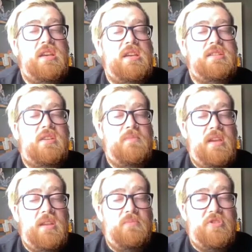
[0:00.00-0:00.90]
is a
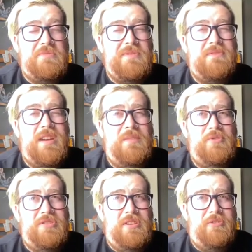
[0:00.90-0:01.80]
comedian, but she was very
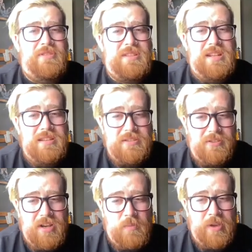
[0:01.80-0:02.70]
much known as an
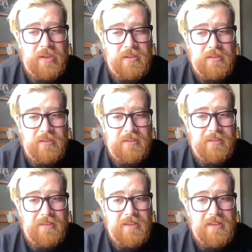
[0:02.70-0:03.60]
insult comic.
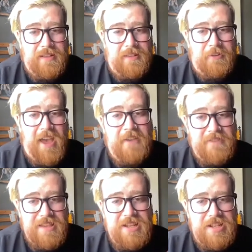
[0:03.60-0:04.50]
So
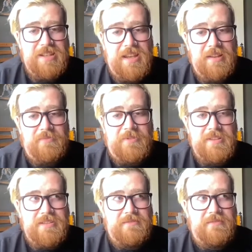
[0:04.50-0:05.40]
everything she did
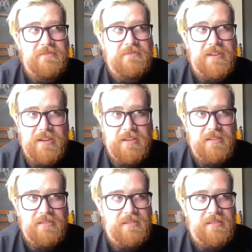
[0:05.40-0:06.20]
was very